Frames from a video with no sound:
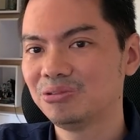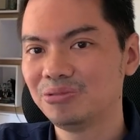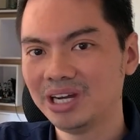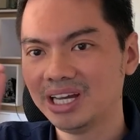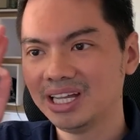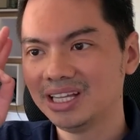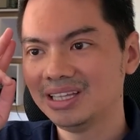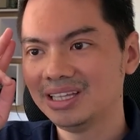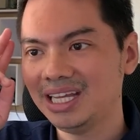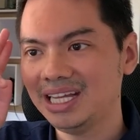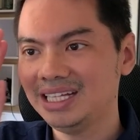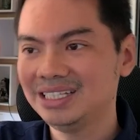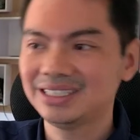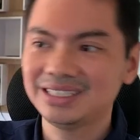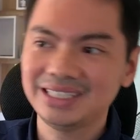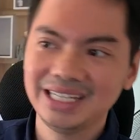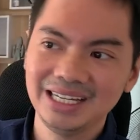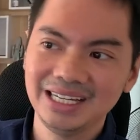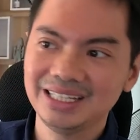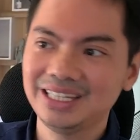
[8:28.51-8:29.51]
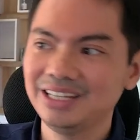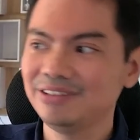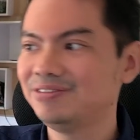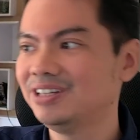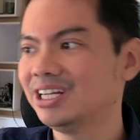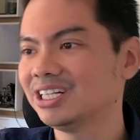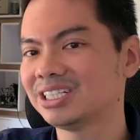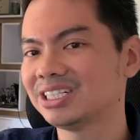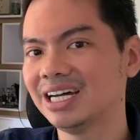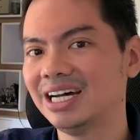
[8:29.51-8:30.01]
when instinctive
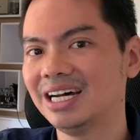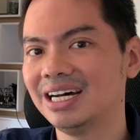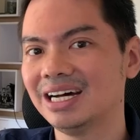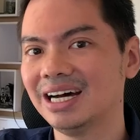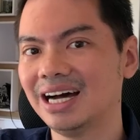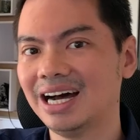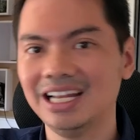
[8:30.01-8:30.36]
na siya.